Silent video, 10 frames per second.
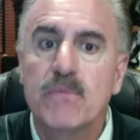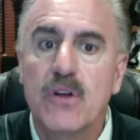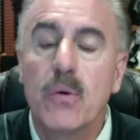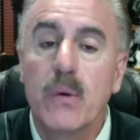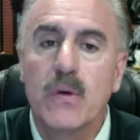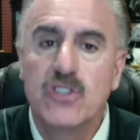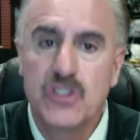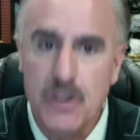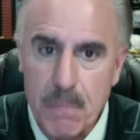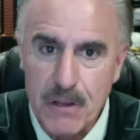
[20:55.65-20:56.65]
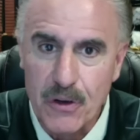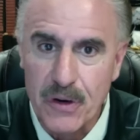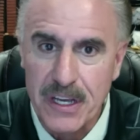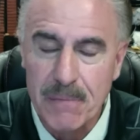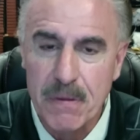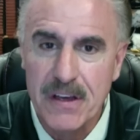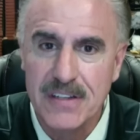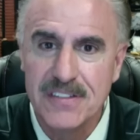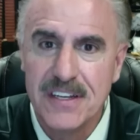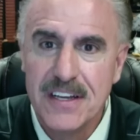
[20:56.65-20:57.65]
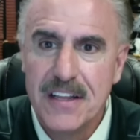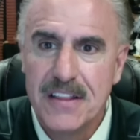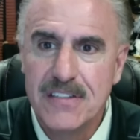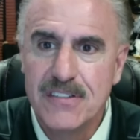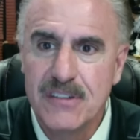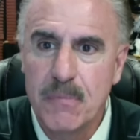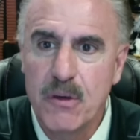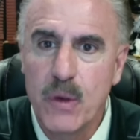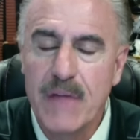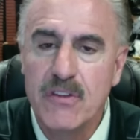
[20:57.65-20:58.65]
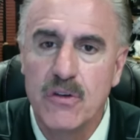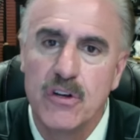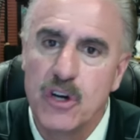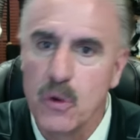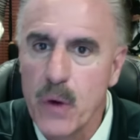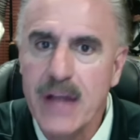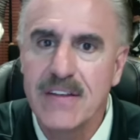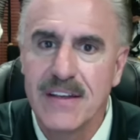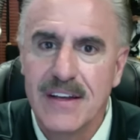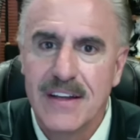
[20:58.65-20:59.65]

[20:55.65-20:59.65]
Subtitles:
No, we should be doing it, because this is something we have to do to correct